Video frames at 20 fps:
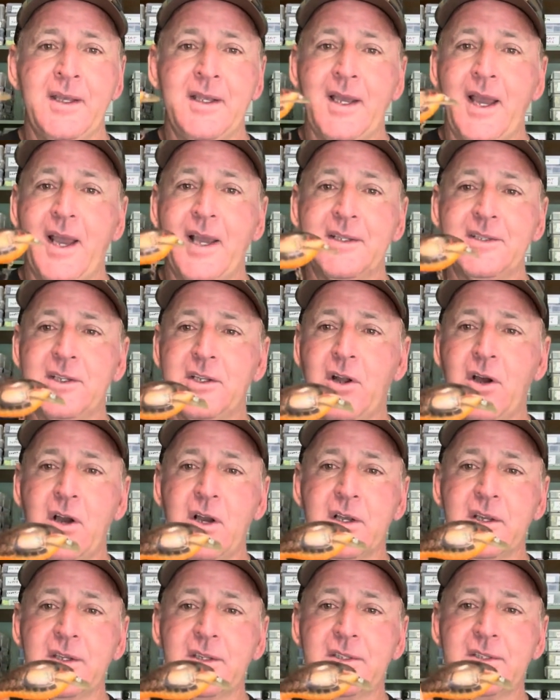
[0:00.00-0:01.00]
Guys, in
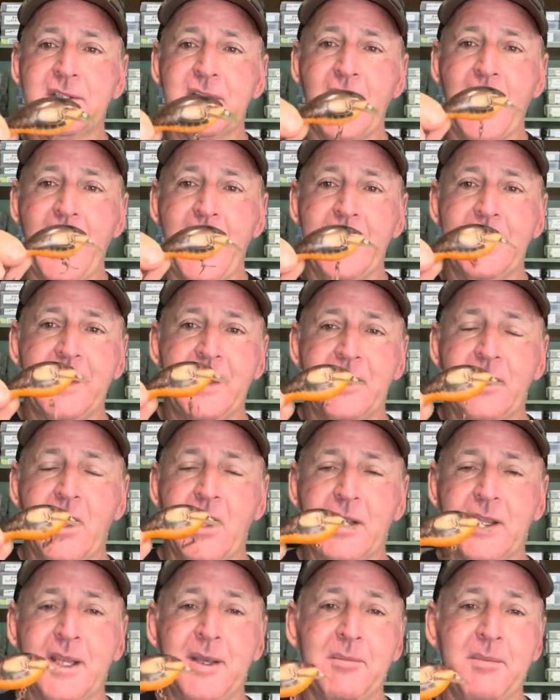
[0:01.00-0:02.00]
August, I
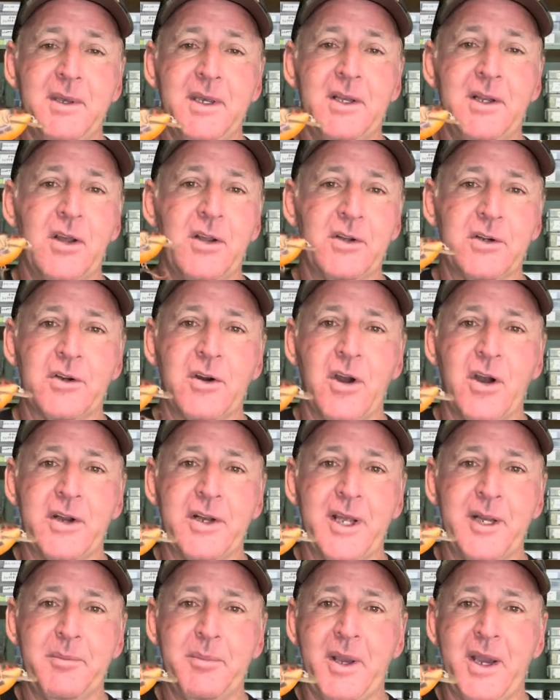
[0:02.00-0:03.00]
cannot get bit on a
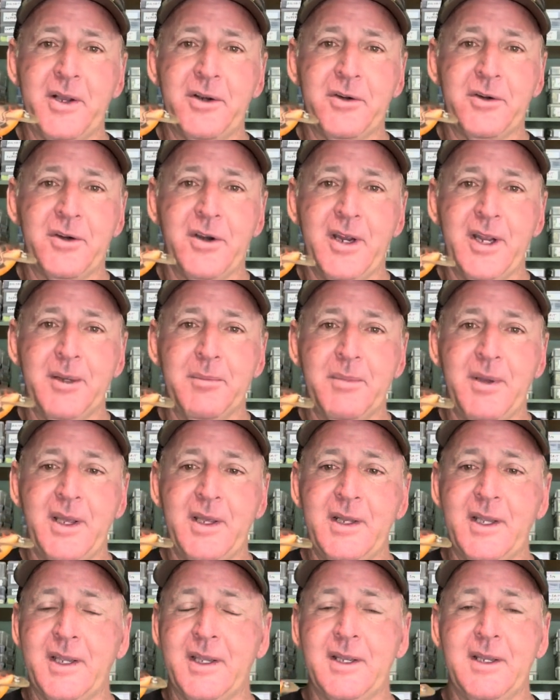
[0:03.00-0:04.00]
crawdad pattern
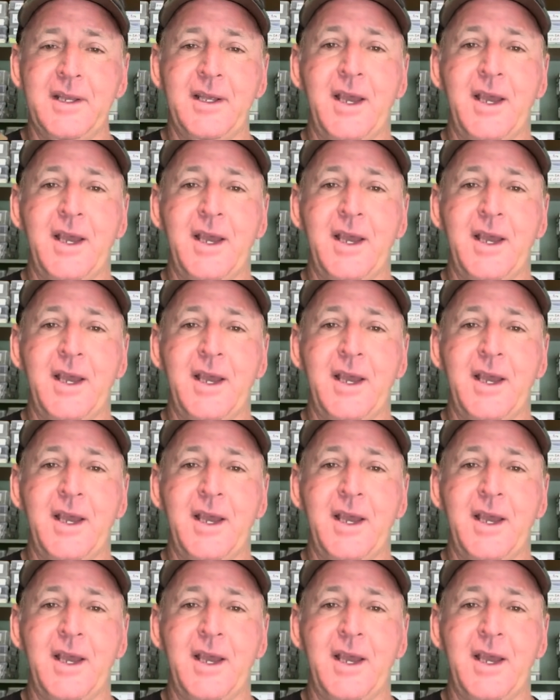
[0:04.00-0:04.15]
crankbait.